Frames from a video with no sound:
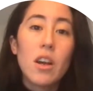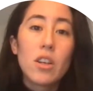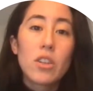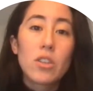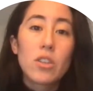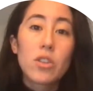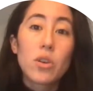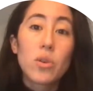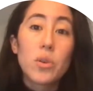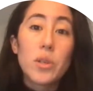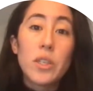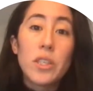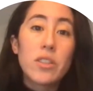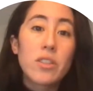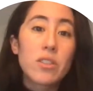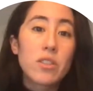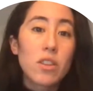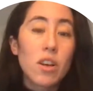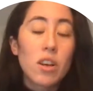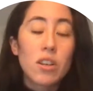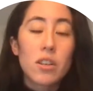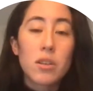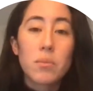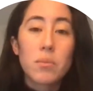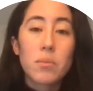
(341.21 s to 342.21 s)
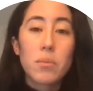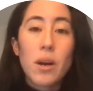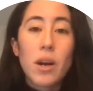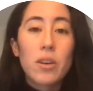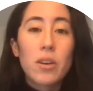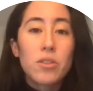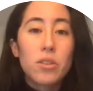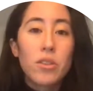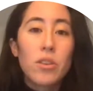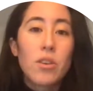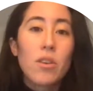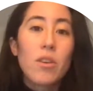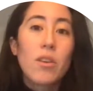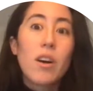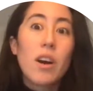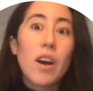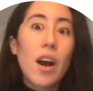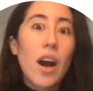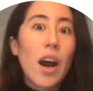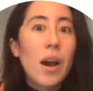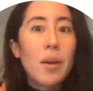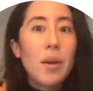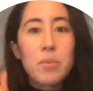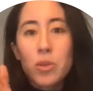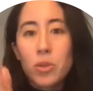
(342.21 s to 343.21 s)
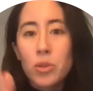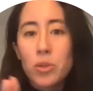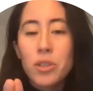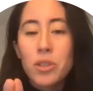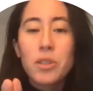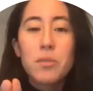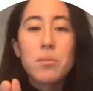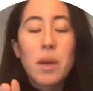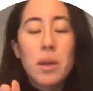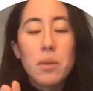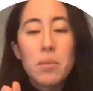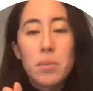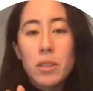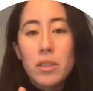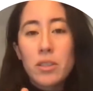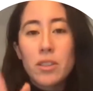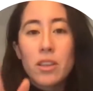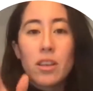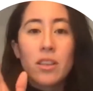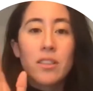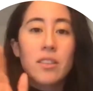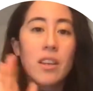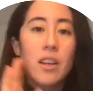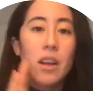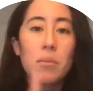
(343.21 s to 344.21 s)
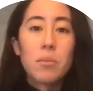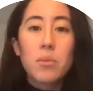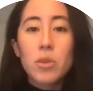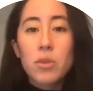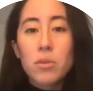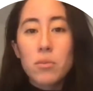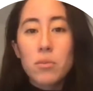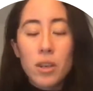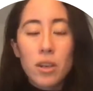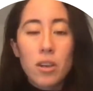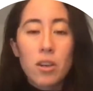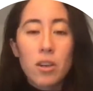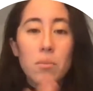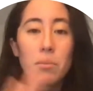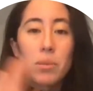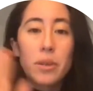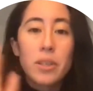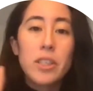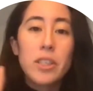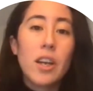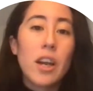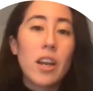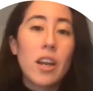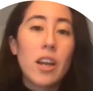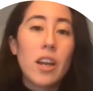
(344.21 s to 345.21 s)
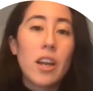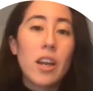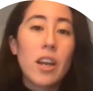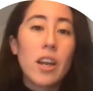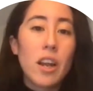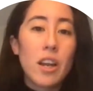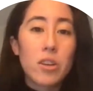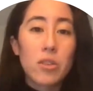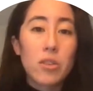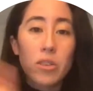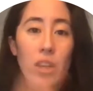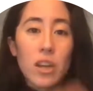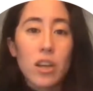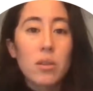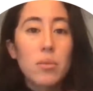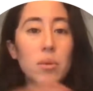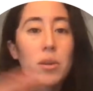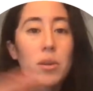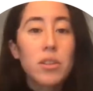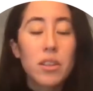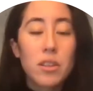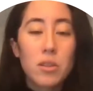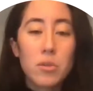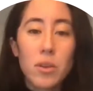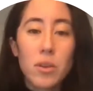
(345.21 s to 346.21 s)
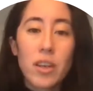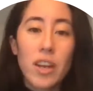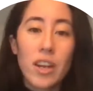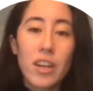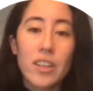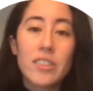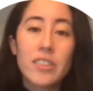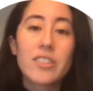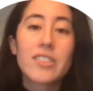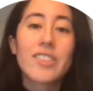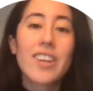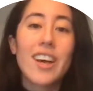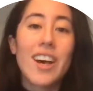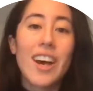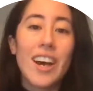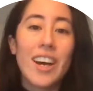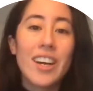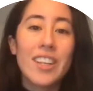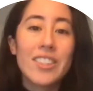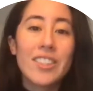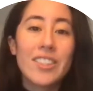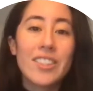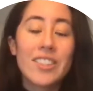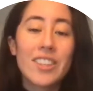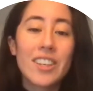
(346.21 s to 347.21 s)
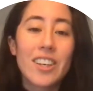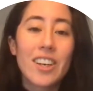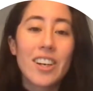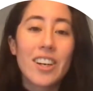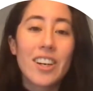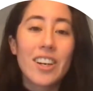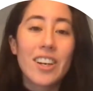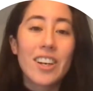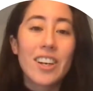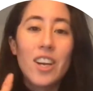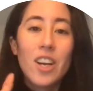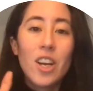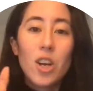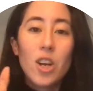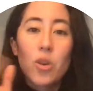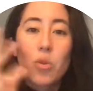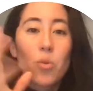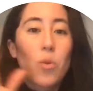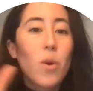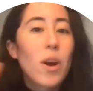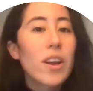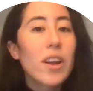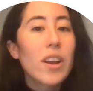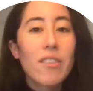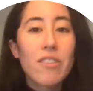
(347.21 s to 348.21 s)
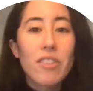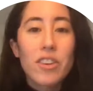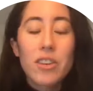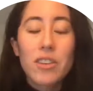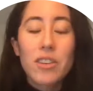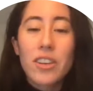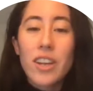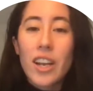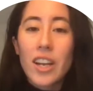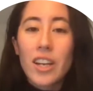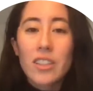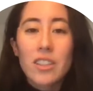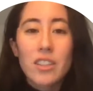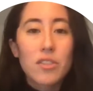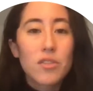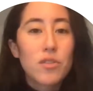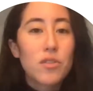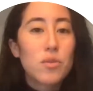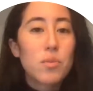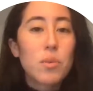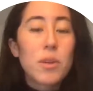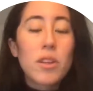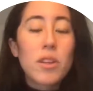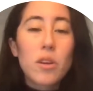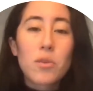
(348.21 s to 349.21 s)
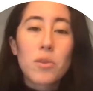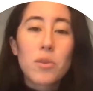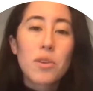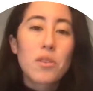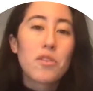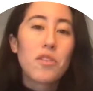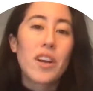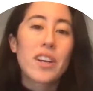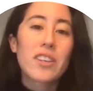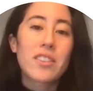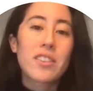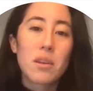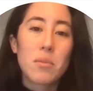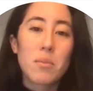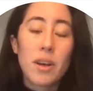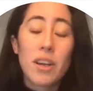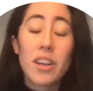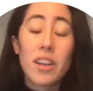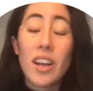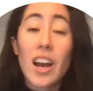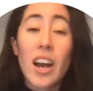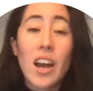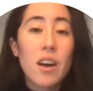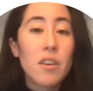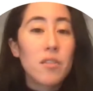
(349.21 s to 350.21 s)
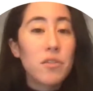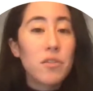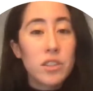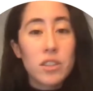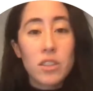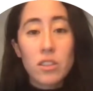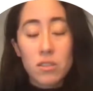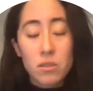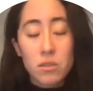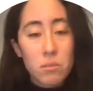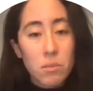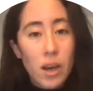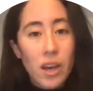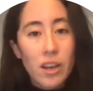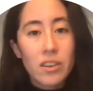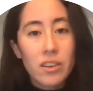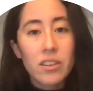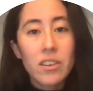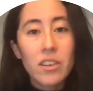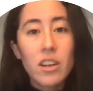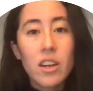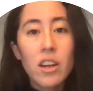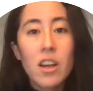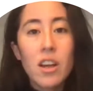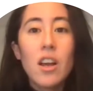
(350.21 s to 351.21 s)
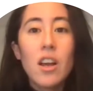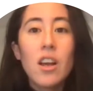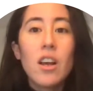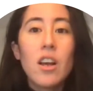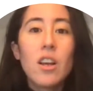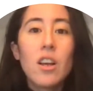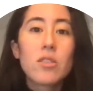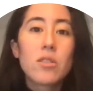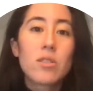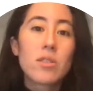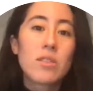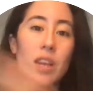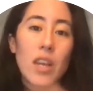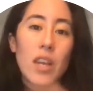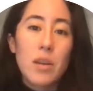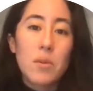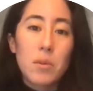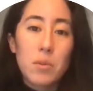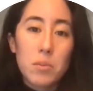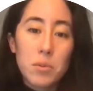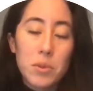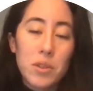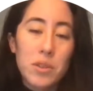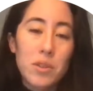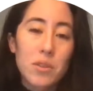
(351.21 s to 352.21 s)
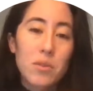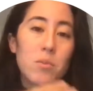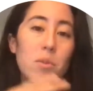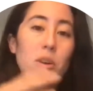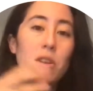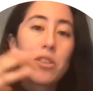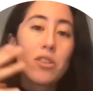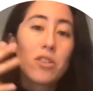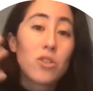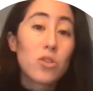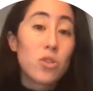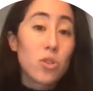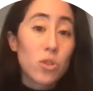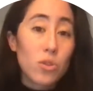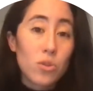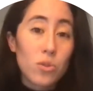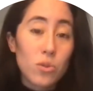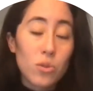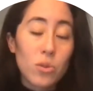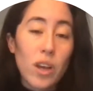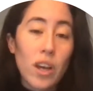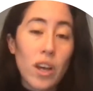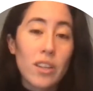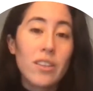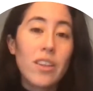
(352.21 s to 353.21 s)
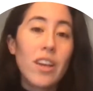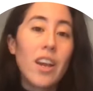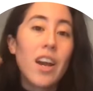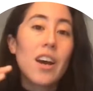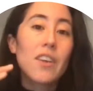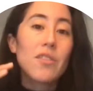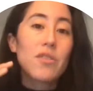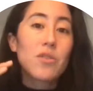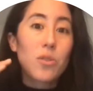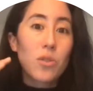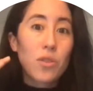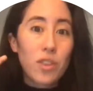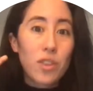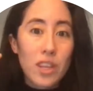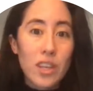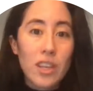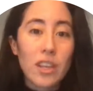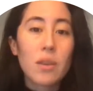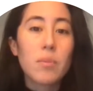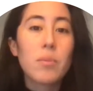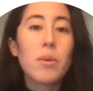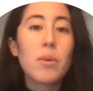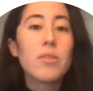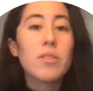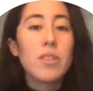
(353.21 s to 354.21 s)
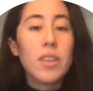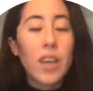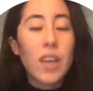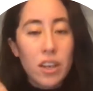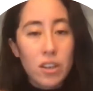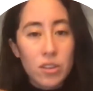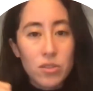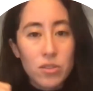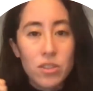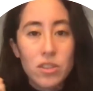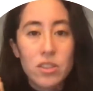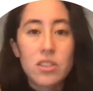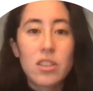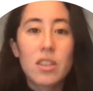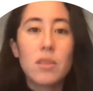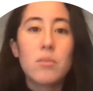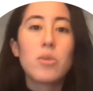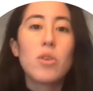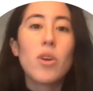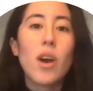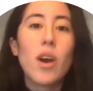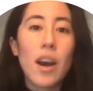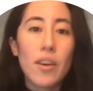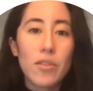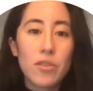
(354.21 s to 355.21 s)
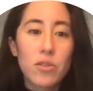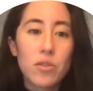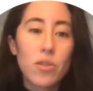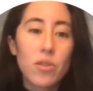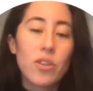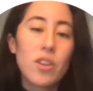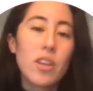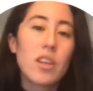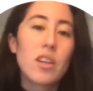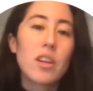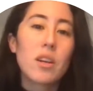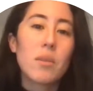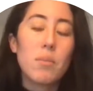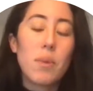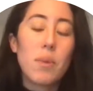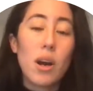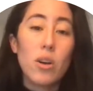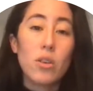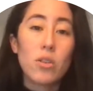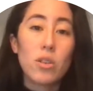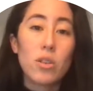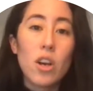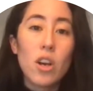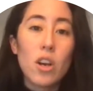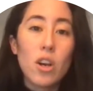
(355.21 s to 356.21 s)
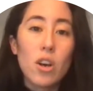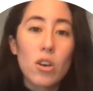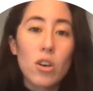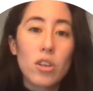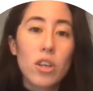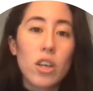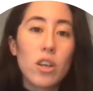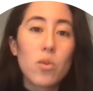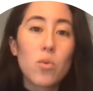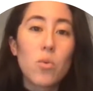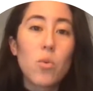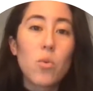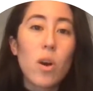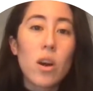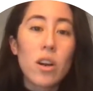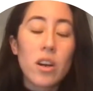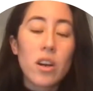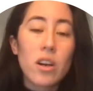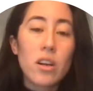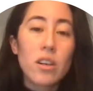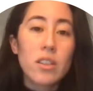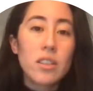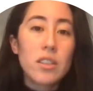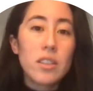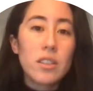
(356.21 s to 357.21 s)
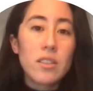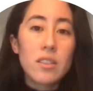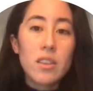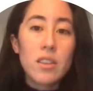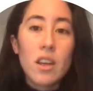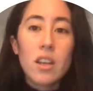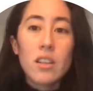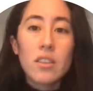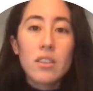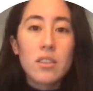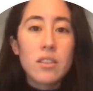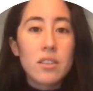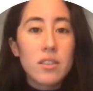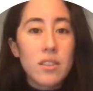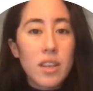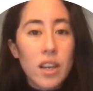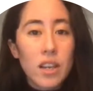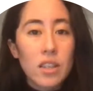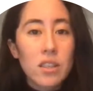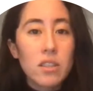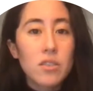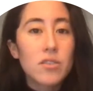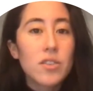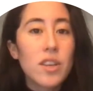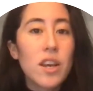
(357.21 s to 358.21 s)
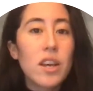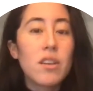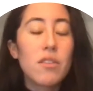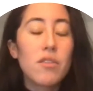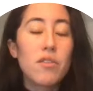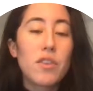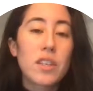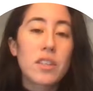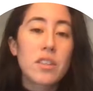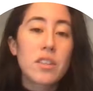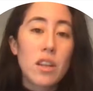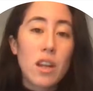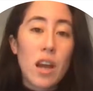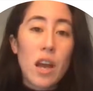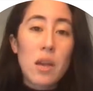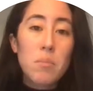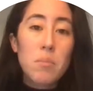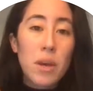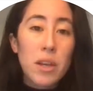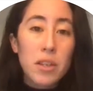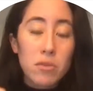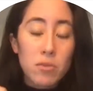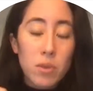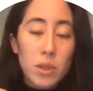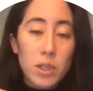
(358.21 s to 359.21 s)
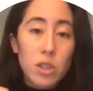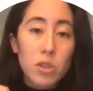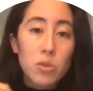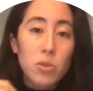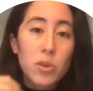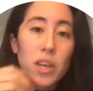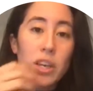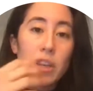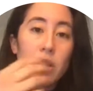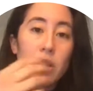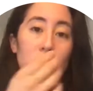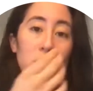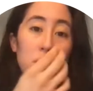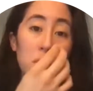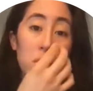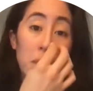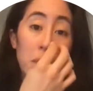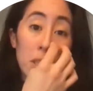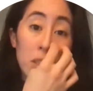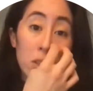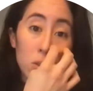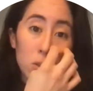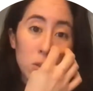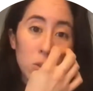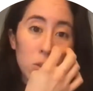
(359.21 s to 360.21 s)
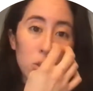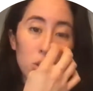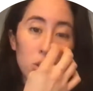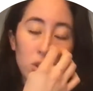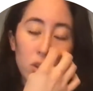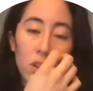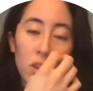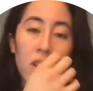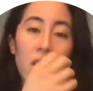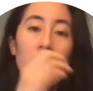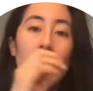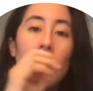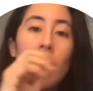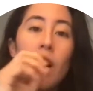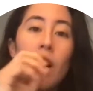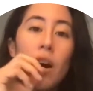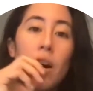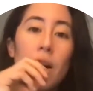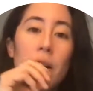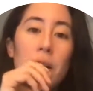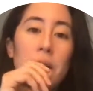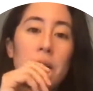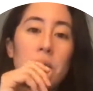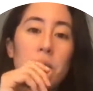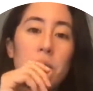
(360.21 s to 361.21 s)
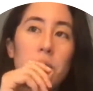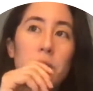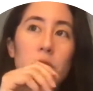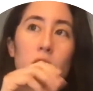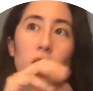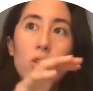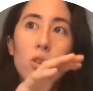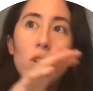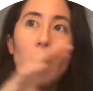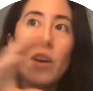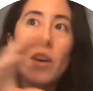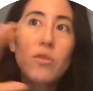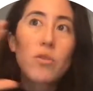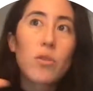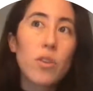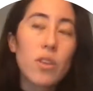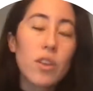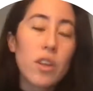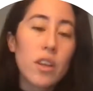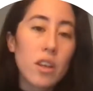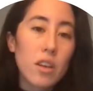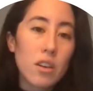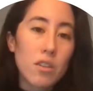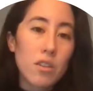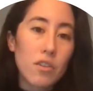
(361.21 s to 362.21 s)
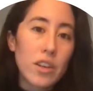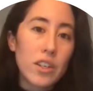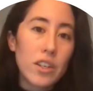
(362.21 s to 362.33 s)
So it's not about, I'm doing my business and I'm doing my company and I don't care about anyone else, and whatever negative spillover effects I might have, it doesn't matter. Sustainable business models don't do that. They have to think about the ecosystem. You have to think about, okay, what are these negative side effects that I might be creating with my solution? So you have to think of an